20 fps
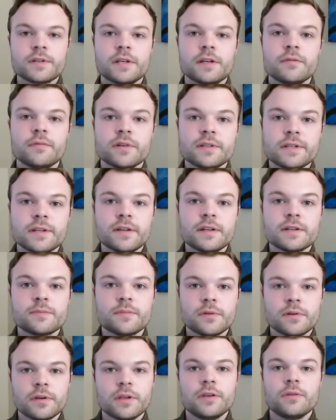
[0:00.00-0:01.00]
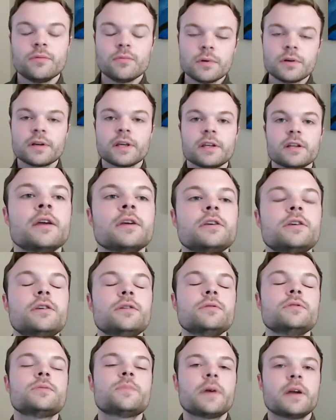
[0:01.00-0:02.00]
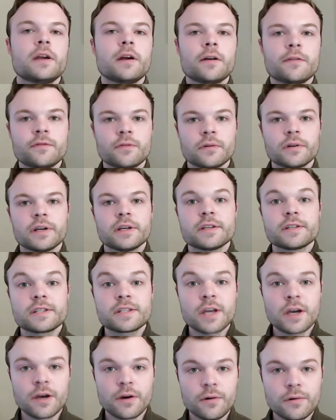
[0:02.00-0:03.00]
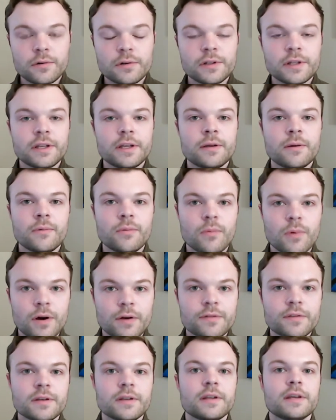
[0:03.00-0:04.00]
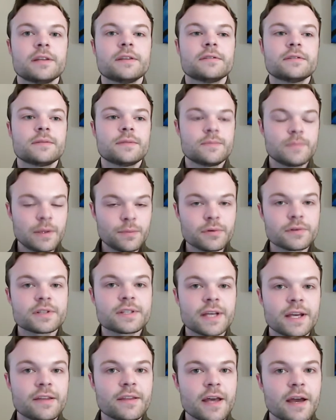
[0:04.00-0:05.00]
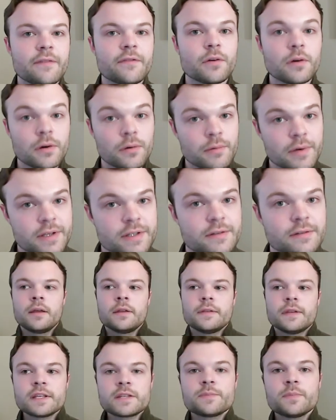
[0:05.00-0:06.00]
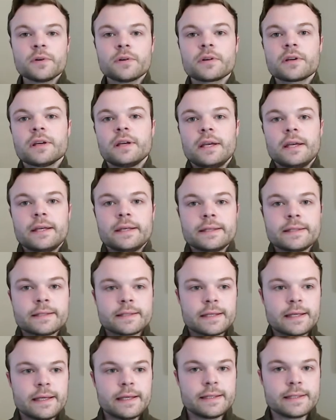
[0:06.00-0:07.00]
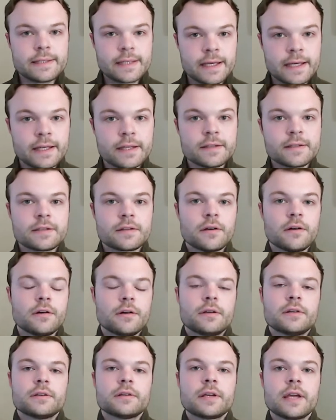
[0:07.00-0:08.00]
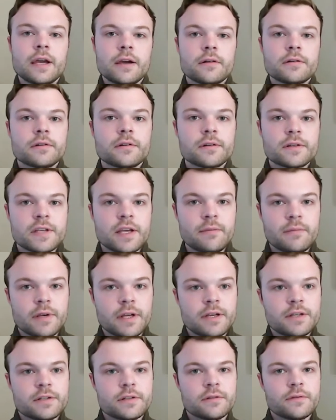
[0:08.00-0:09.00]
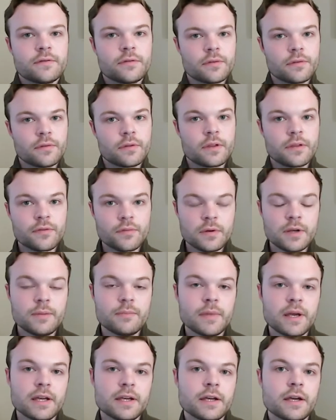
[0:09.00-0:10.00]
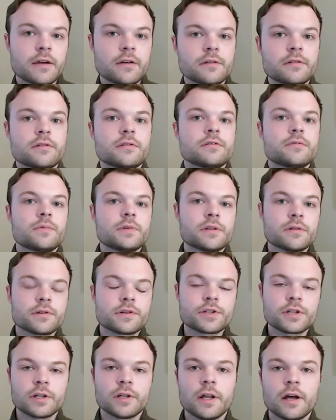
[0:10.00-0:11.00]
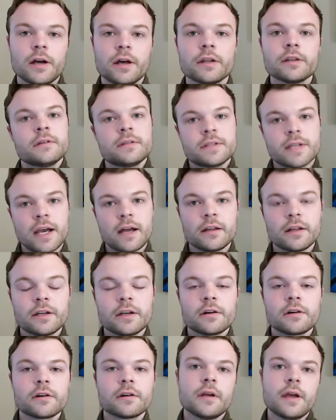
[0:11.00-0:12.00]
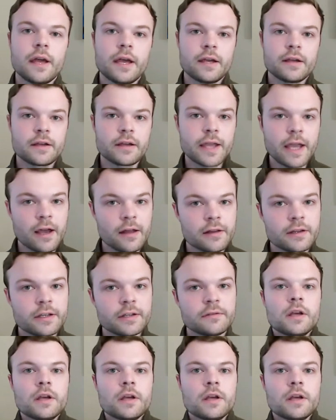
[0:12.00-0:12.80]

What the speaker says: of what's in this book, you will get a huge payoff for, and just totally worth it. People say that for a reason. This book is intense on character examination for the three main characters, which are Shallan, Dalinar, and Kaladin.